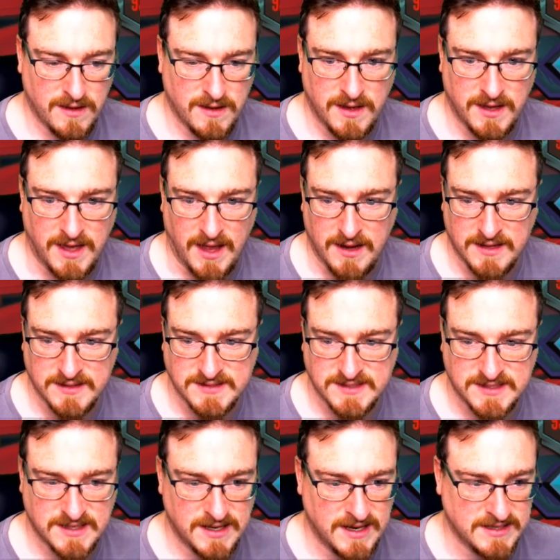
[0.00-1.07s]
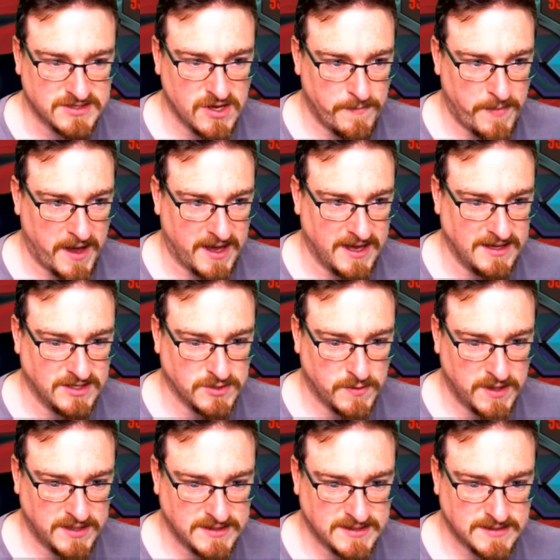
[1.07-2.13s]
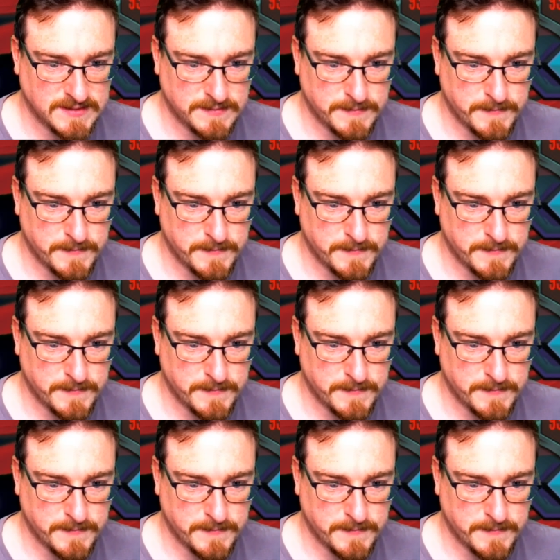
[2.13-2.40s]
Okay, let's hop back into it.